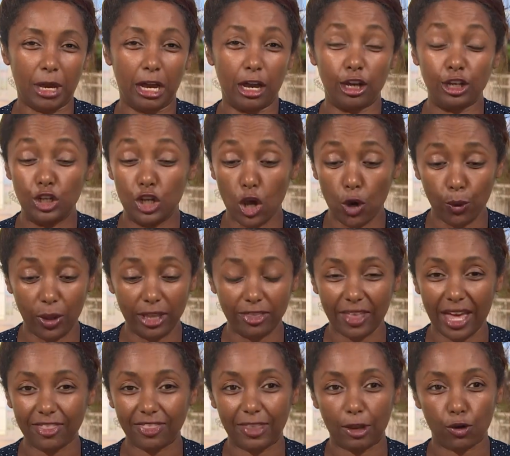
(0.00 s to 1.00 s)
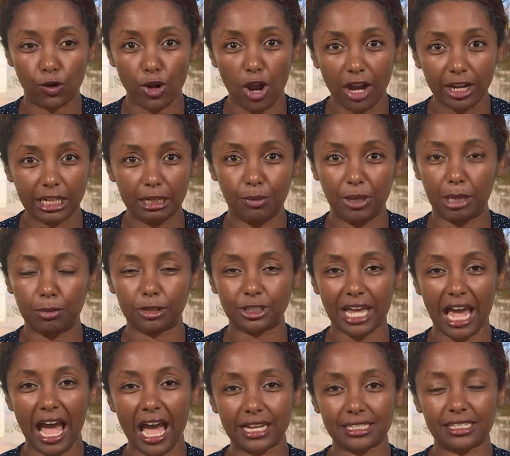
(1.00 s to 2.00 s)
knowing that they're not going to be able to
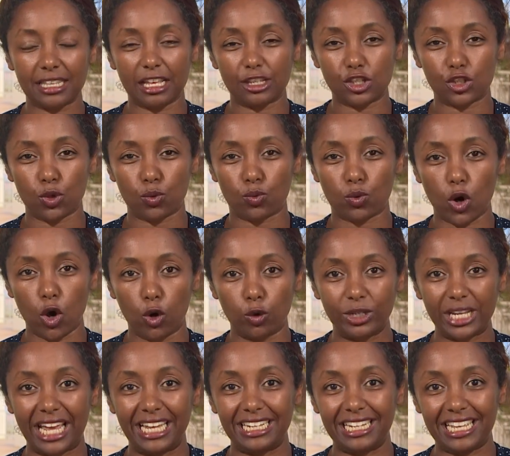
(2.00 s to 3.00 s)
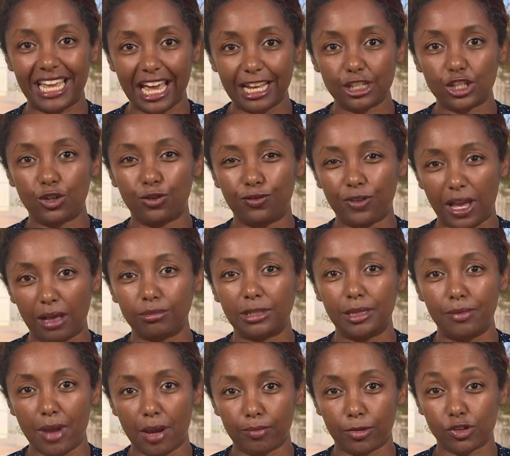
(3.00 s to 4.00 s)
access the road and get to family
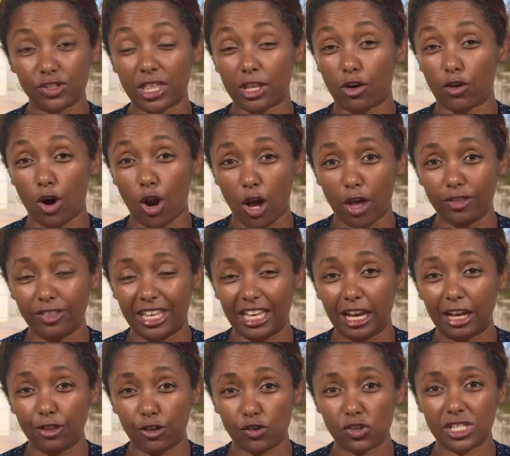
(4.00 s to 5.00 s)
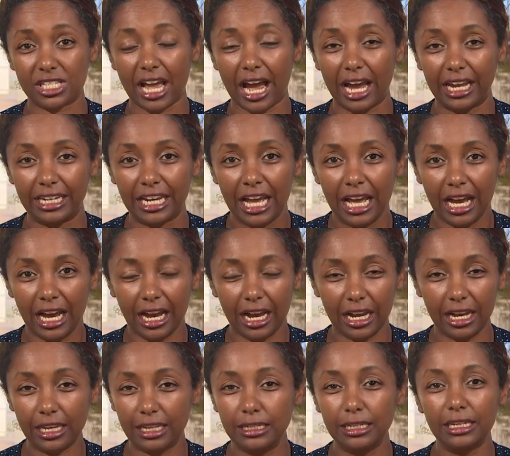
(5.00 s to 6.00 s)
members that are on the other side
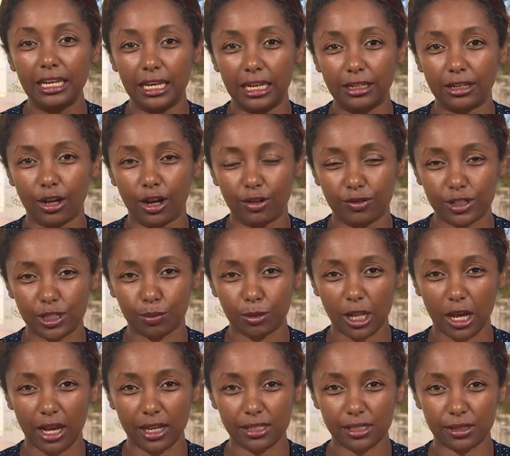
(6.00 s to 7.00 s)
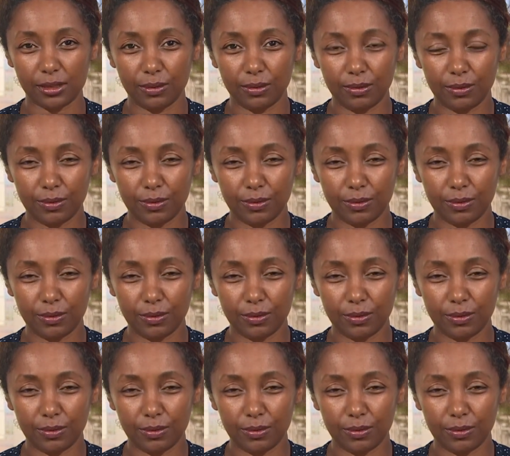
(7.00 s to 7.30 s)
in need of supplies.